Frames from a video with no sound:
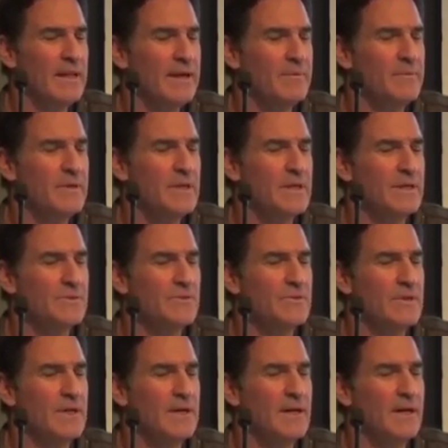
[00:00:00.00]
That
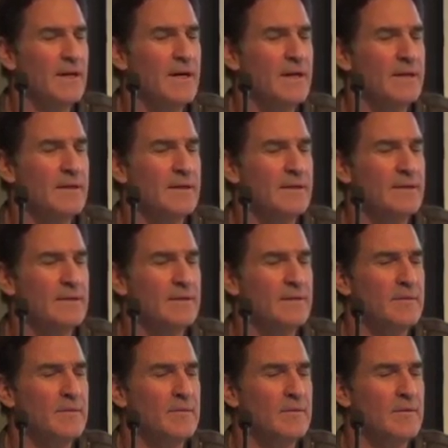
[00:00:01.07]
was, uh, I
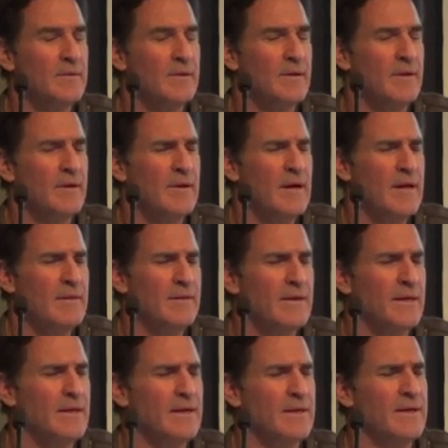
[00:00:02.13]

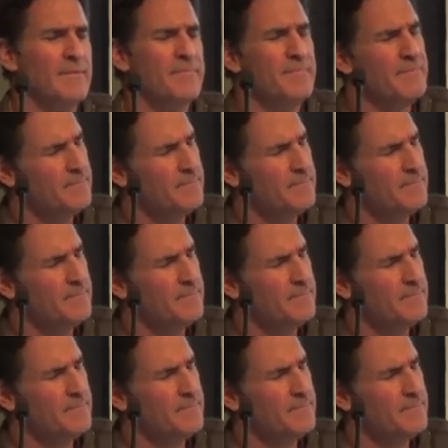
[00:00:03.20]
think, uh,